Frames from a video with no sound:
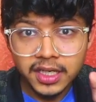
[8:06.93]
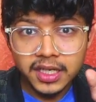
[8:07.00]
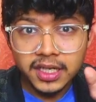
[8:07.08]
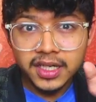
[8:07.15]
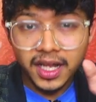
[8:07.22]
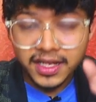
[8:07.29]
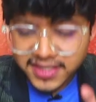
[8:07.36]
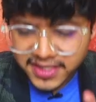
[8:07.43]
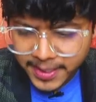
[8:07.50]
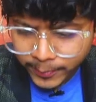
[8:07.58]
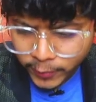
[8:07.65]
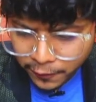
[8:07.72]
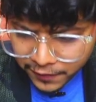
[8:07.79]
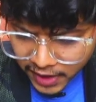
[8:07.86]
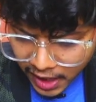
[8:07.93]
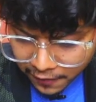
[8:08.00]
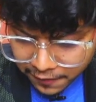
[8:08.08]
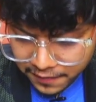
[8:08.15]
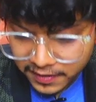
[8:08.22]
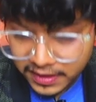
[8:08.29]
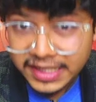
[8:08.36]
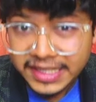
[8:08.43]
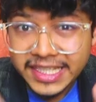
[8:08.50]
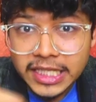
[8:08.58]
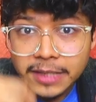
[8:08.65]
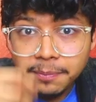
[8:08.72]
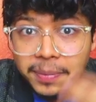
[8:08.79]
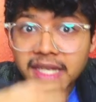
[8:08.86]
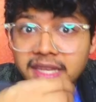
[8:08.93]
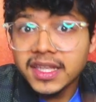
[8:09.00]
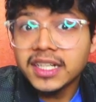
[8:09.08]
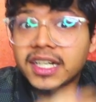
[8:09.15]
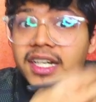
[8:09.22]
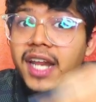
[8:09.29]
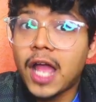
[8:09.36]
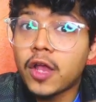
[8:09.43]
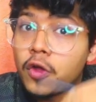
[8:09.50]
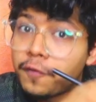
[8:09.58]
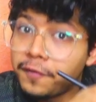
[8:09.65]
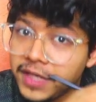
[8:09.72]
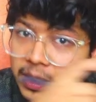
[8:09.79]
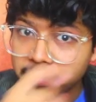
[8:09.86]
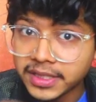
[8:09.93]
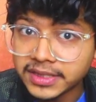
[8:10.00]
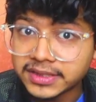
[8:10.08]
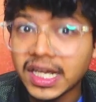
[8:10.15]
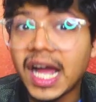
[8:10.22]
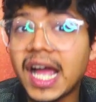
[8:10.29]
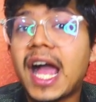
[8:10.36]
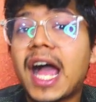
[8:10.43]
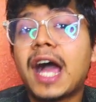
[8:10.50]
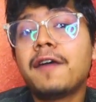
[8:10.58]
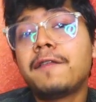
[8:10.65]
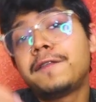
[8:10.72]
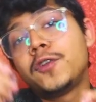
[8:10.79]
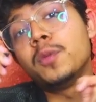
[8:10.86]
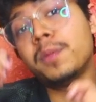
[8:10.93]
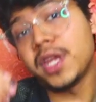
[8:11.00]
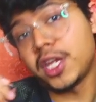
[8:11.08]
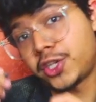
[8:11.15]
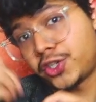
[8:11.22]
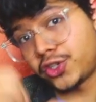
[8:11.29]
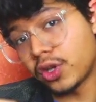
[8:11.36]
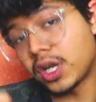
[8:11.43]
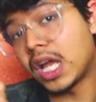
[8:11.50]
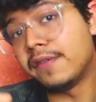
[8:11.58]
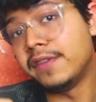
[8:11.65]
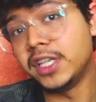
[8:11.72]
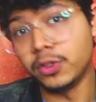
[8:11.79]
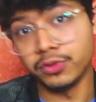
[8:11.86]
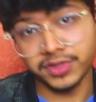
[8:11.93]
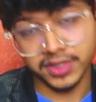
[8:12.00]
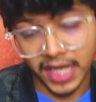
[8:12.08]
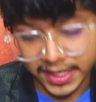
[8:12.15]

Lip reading: concept of graph keeping the track of neighbors, I have to make sure I will use that